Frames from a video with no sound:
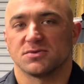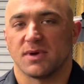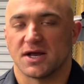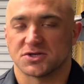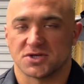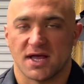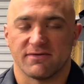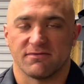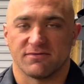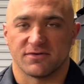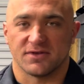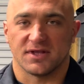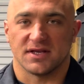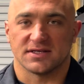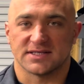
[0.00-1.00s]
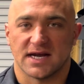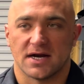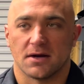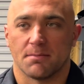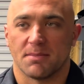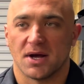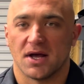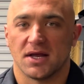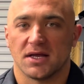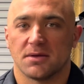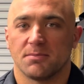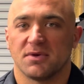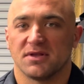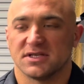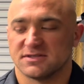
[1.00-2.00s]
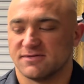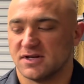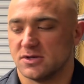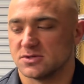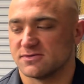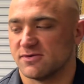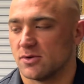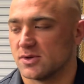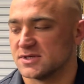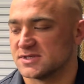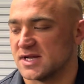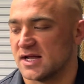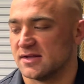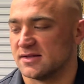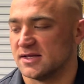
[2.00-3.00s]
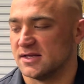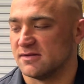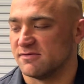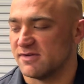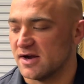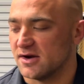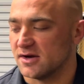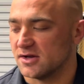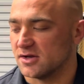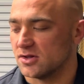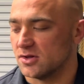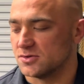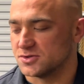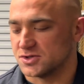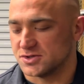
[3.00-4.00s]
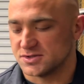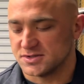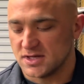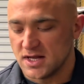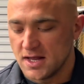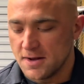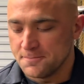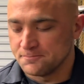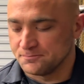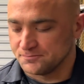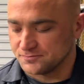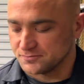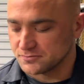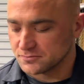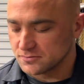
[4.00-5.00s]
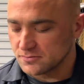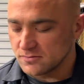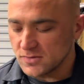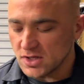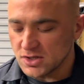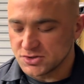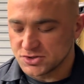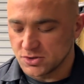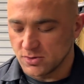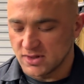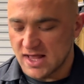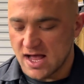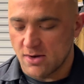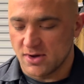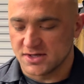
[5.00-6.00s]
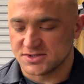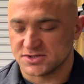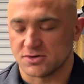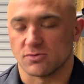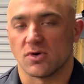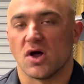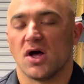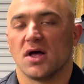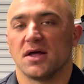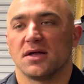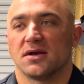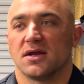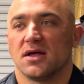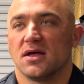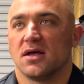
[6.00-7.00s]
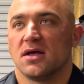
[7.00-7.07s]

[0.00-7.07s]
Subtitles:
We actually have them for the entire bike, but this video is focused on the fairing enclosures to allow us to run